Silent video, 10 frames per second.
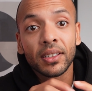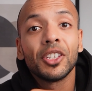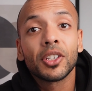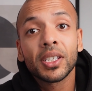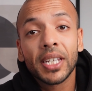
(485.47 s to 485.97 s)

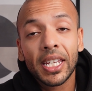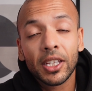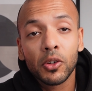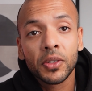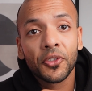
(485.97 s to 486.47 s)
You can take
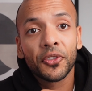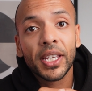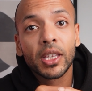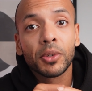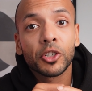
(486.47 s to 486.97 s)
those and
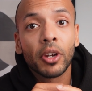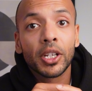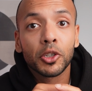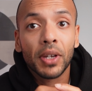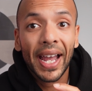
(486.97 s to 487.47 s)
feed them straight
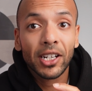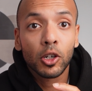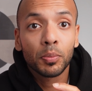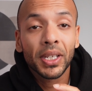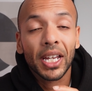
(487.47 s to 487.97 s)
into your ad
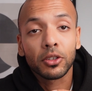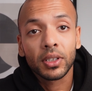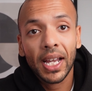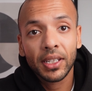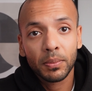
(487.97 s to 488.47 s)
copy and your
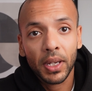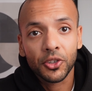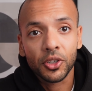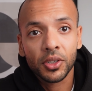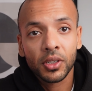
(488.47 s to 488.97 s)
landing
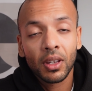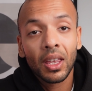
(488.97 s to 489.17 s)
pages.